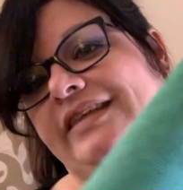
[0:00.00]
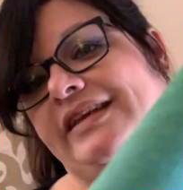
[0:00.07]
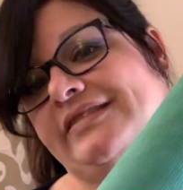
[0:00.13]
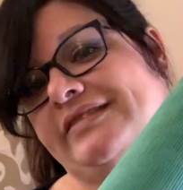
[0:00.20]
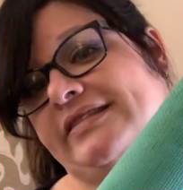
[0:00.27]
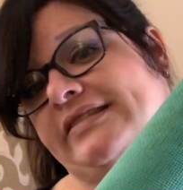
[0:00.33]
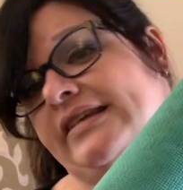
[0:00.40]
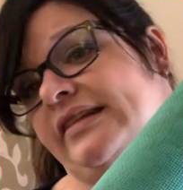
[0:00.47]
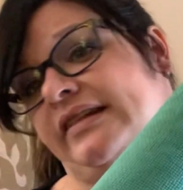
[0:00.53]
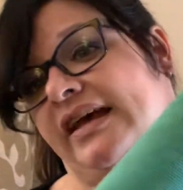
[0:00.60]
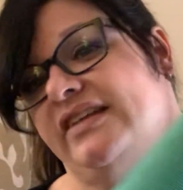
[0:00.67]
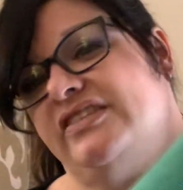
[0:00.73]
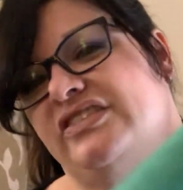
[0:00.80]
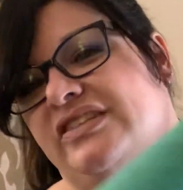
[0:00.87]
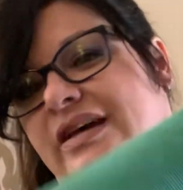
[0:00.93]
that's the
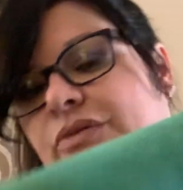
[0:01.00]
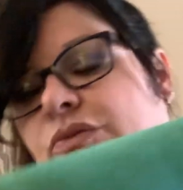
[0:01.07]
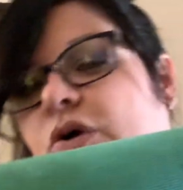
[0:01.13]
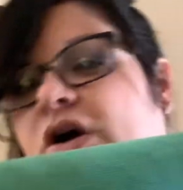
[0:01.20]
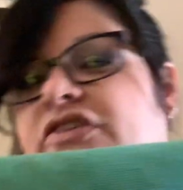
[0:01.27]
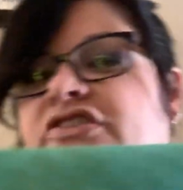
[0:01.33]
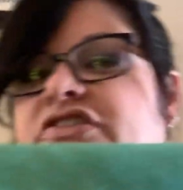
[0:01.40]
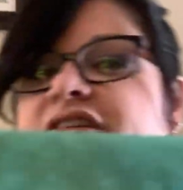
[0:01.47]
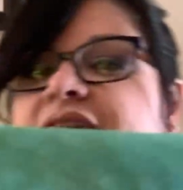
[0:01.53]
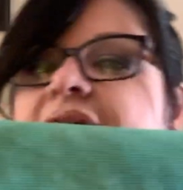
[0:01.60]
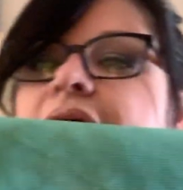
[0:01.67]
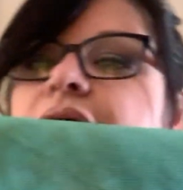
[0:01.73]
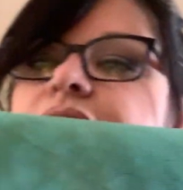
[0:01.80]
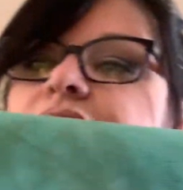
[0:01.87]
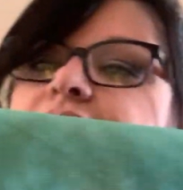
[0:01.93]
sunlight, so that washes it out. You